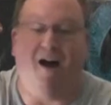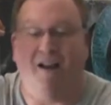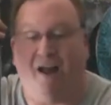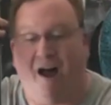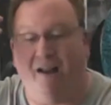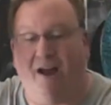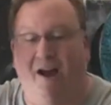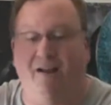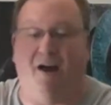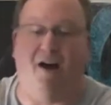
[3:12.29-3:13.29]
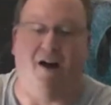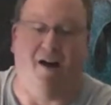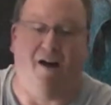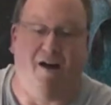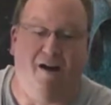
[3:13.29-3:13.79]
la la la.
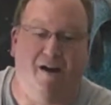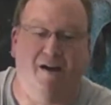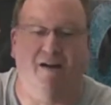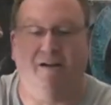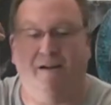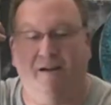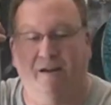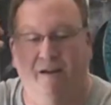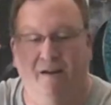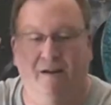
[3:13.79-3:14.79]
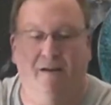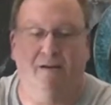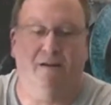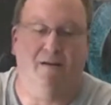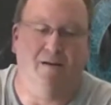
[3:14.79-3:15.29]

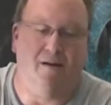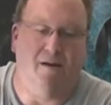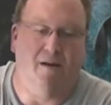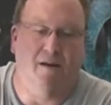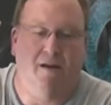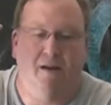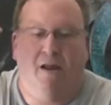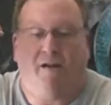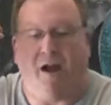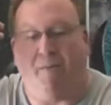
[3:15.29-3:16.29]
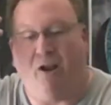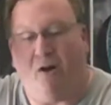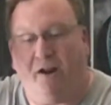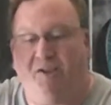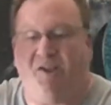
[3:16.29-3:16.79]
Come
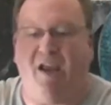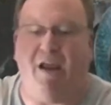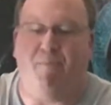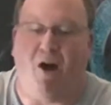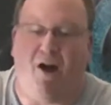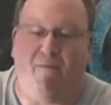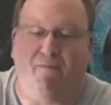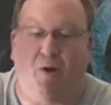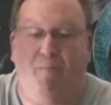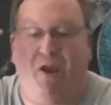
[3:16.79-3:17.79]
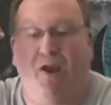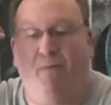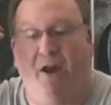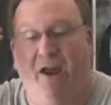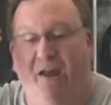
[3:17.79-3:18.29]
along and see Buffalo Bill
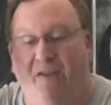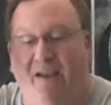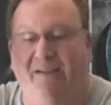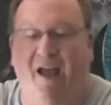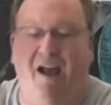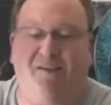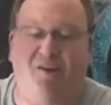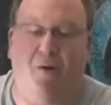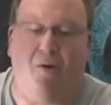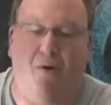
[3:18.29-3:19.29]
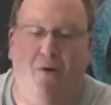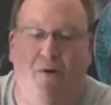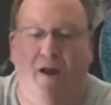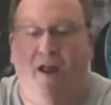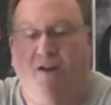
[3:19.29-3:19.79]
with his lasso,
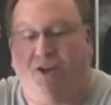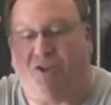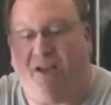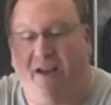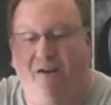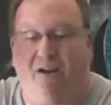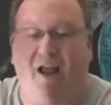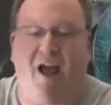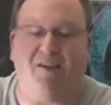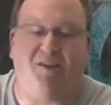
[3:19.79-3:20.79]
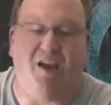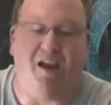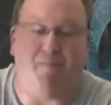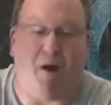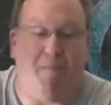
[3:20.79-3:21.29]
just a little
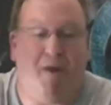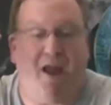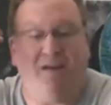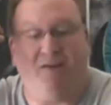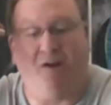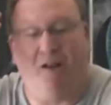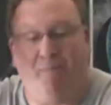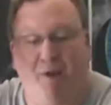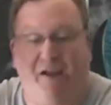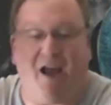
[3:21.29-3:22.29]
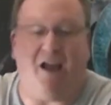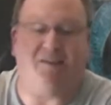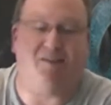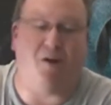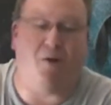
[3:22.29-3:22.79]
classic by Mendel
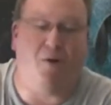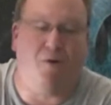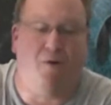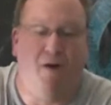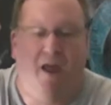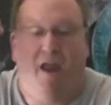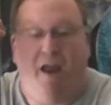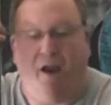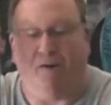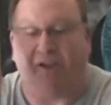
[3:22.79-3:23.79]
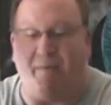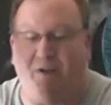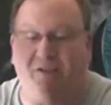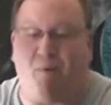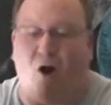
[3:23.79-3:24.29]
Picasso. Here's
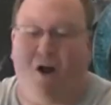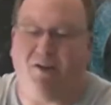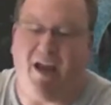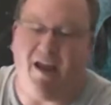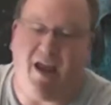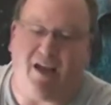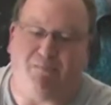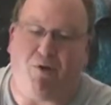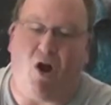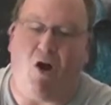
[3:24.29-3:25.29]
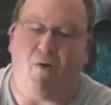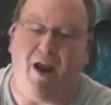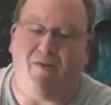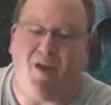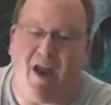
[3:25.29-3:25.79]
Captain Spaulding
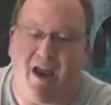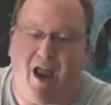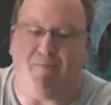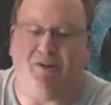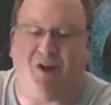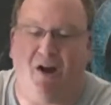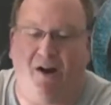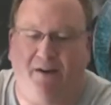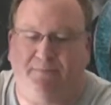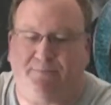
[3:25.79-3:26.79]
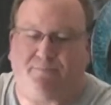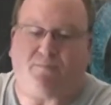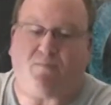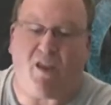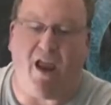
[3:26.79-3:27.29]
exploring the Amazon,
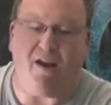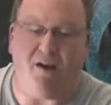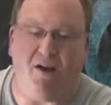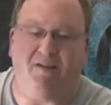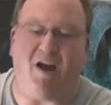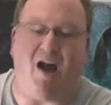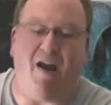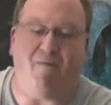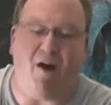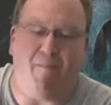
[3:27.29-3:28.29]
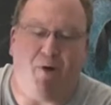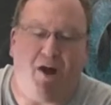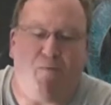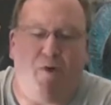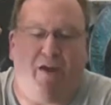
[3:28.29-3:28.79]
and Godiva
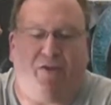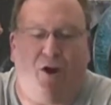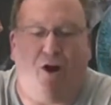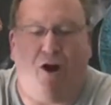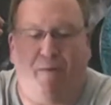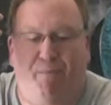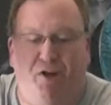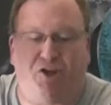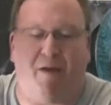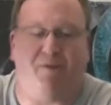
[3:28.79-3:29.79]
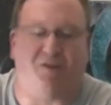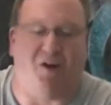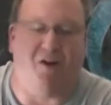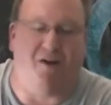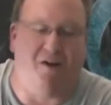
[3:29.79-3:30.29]
but with her pajamas
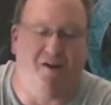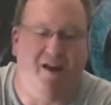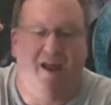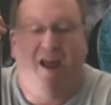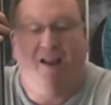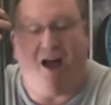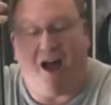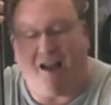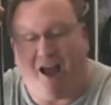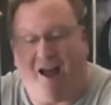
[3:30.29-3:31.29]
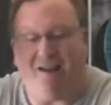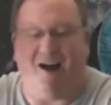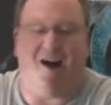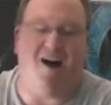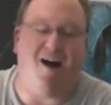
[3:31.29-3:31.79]
on. La la
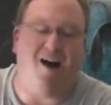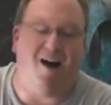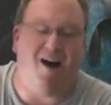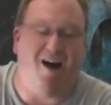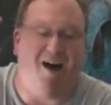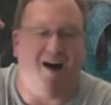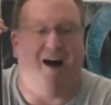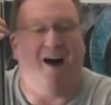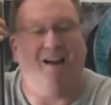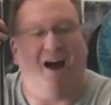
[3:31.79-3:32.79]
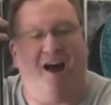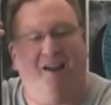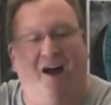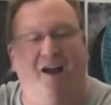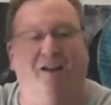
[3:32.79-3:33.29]
la, la
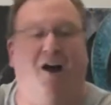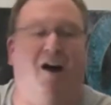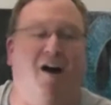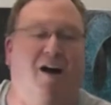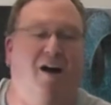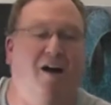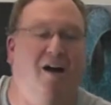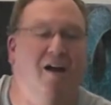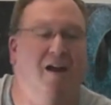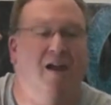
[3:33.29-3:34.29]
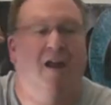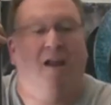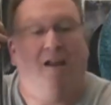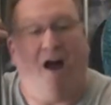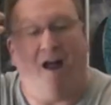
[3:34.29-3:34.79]
la la, la la
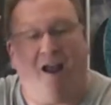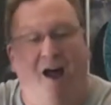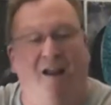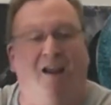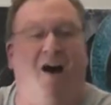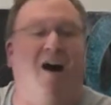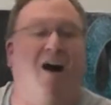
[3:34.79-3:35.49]
la,